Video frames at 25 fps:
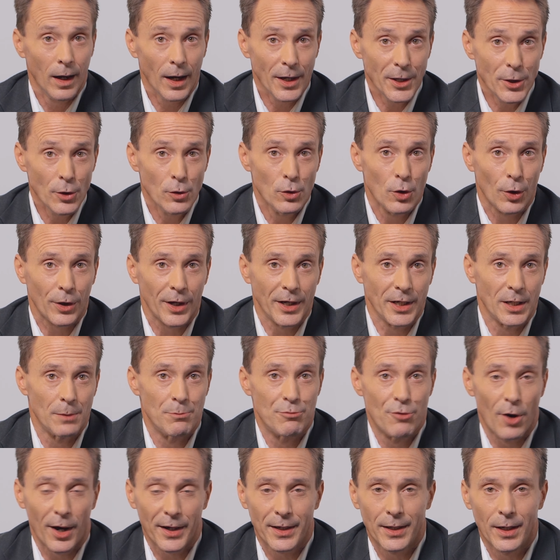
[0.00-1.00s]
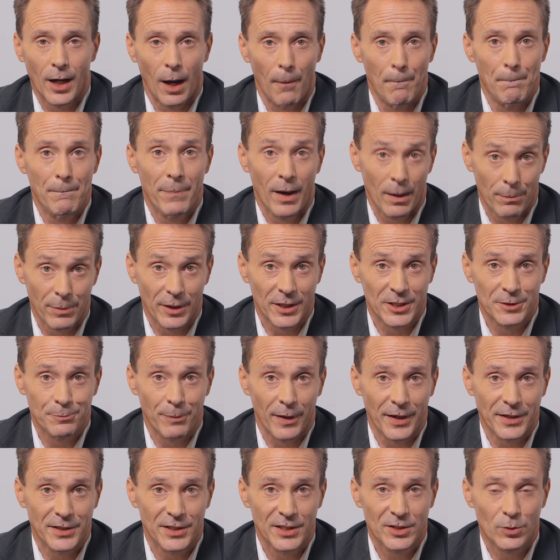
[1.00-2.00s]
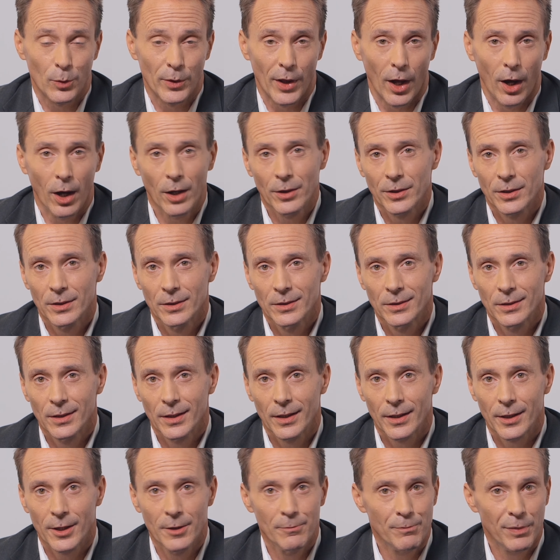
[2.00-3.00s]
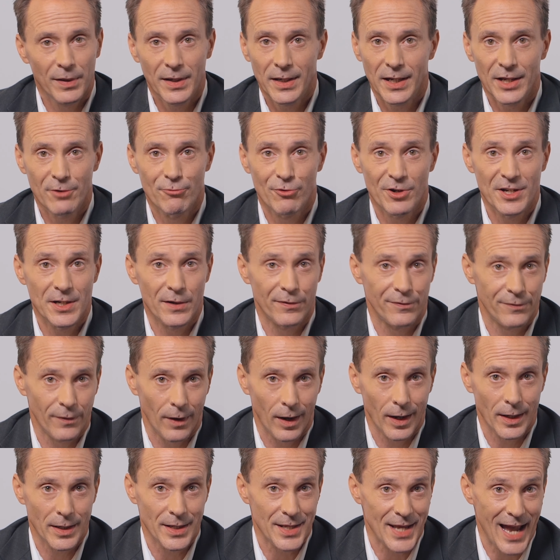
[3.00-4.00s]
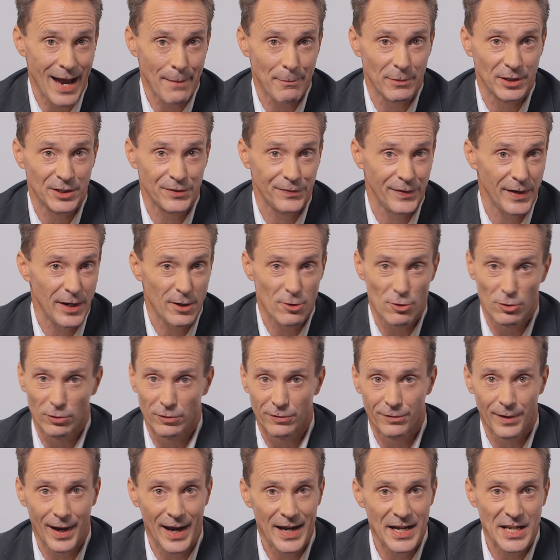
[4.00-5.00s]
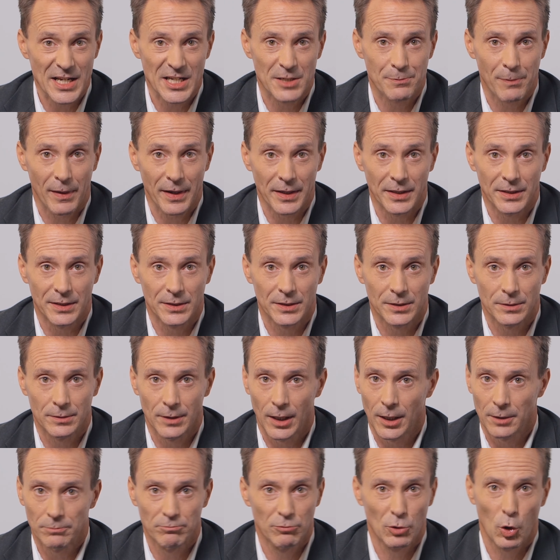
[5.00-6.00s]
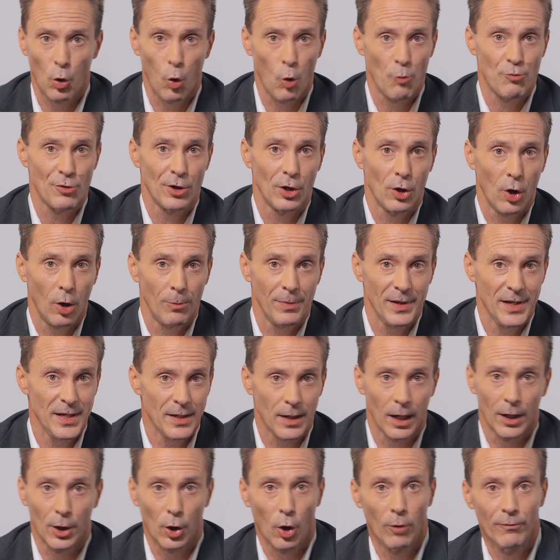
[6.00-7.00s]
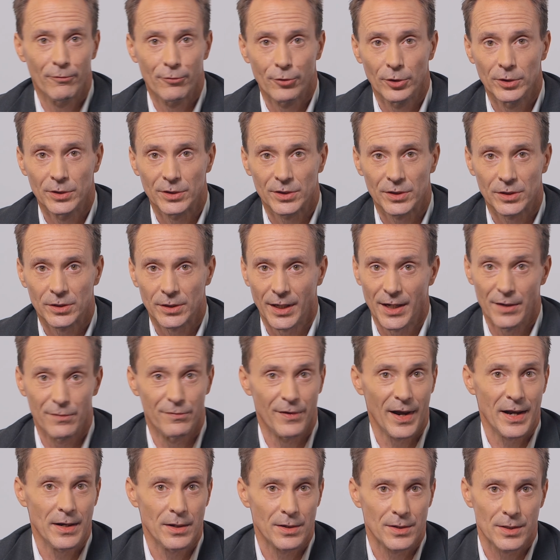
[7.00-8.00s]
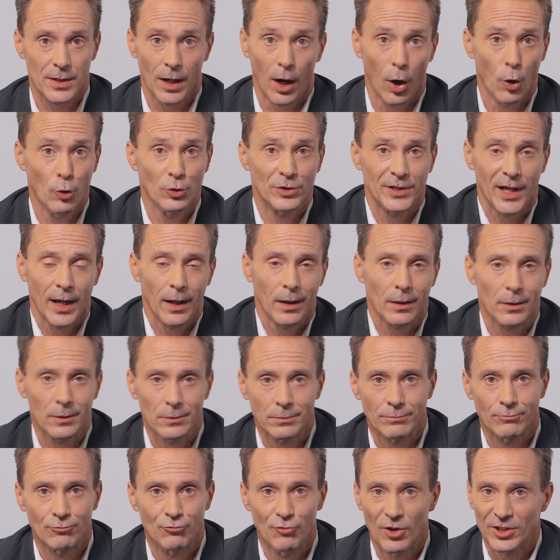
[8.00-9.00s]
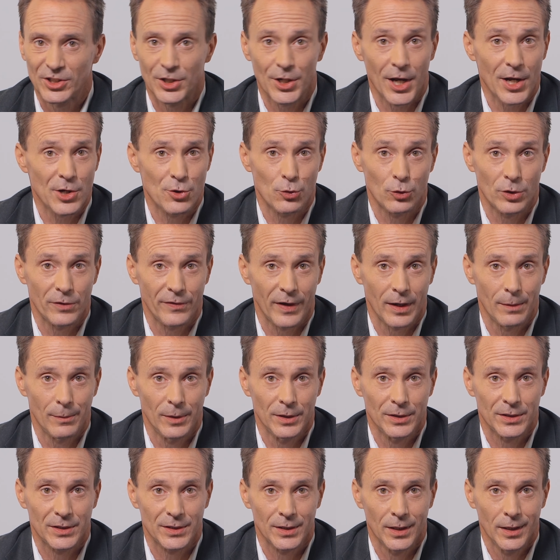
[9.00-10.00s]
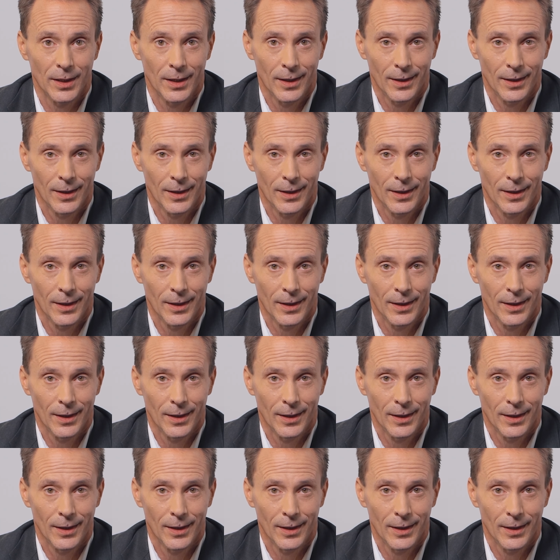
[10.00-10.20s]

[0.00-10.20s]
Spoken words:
Are you looking to brighten up public spaces with art? Completely redefine the atmosphere of any space, a corporate lobby, a conference, an event, a hotel, residential developments?